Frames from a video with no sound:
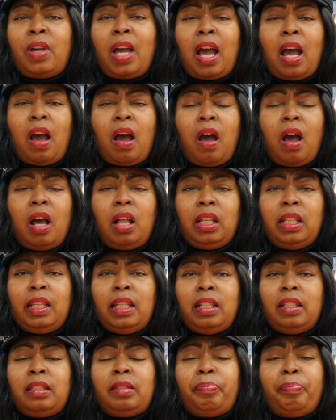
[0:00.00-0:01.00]
got all of
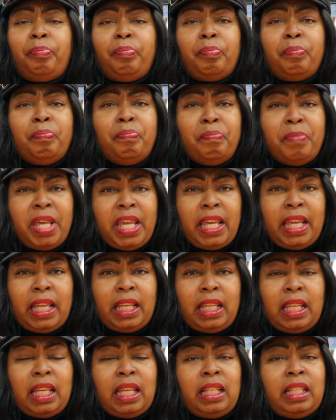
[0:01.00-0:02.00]
these
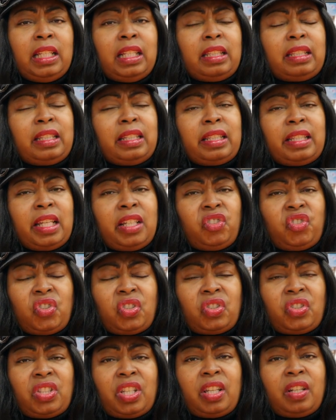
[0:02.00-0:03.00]
men in this
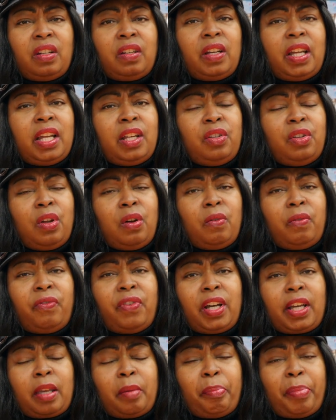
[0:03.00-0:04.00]
detention center and no
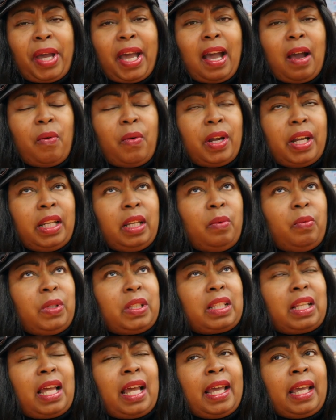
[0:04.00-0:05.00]
fucking power. And it
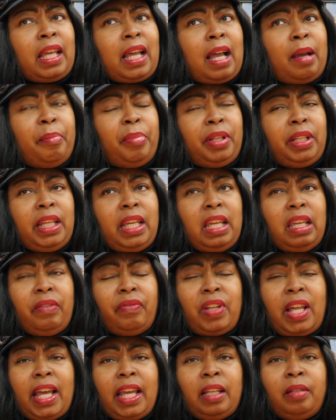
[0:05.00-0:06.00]
was like, I
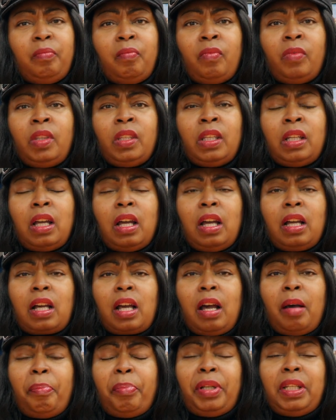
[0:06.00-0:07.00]
believe like a
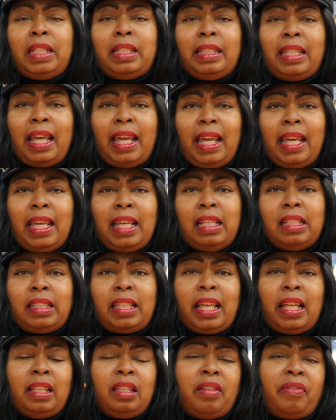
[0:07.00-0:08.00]
couple of days.
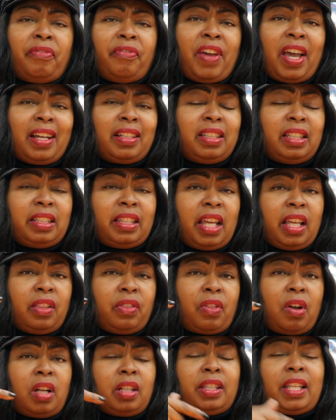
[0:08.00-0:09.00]
And the fact that they
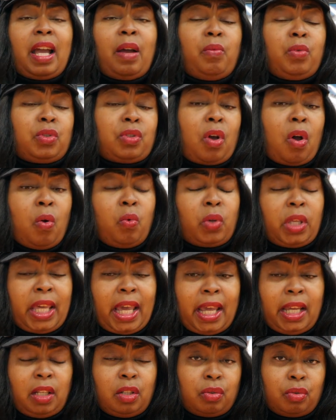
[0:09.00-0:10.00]
thought that was
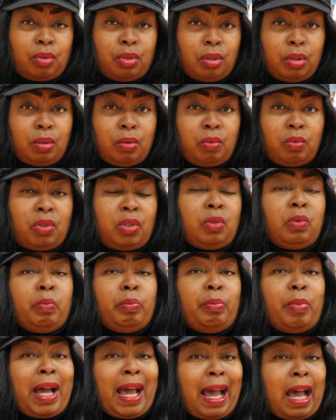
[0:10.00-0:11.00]
okay to do
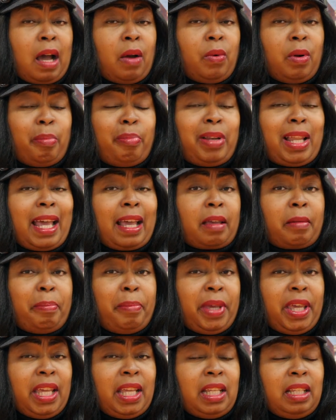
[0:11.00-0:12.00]
to our black
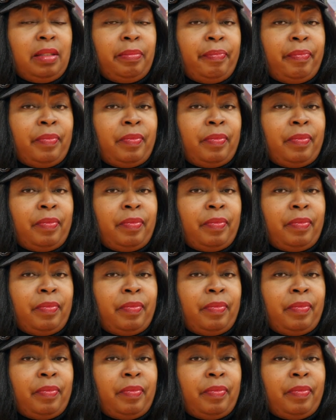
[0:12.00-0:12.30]
men